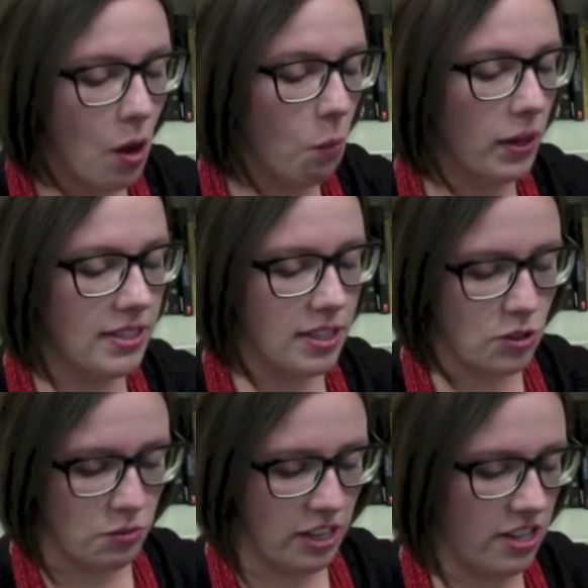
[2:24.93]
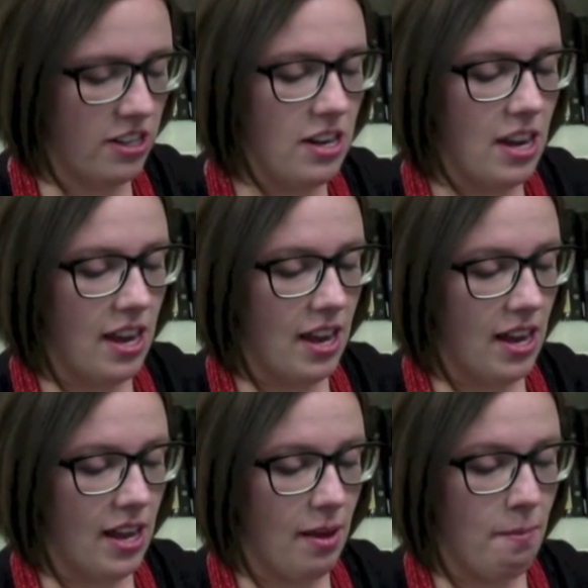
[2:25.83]
One such reader,
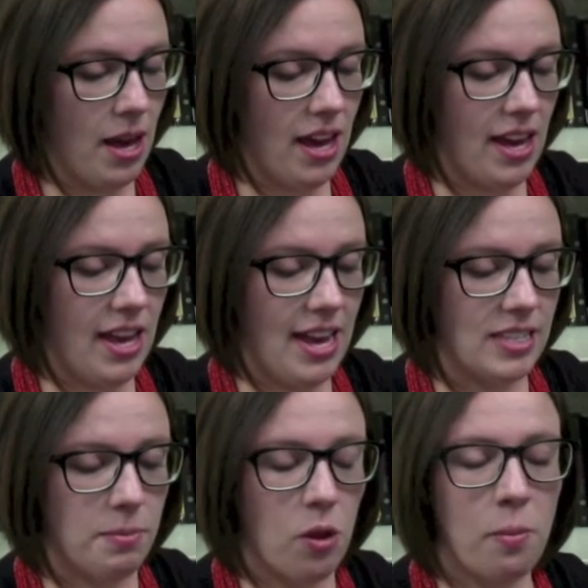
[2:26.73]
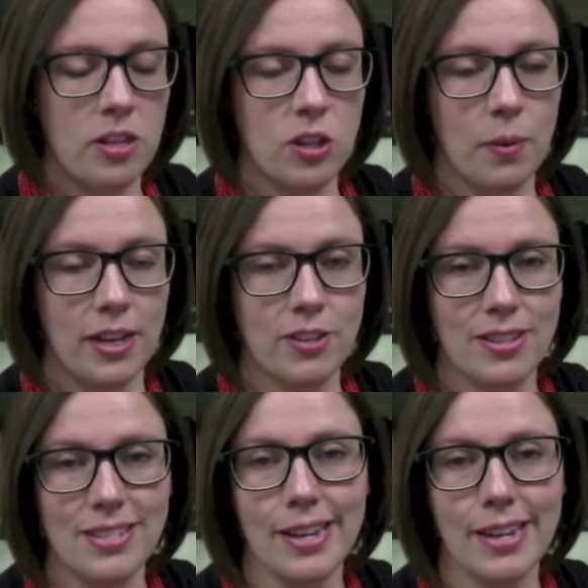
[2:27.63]
I asked him a whole bunch of questions.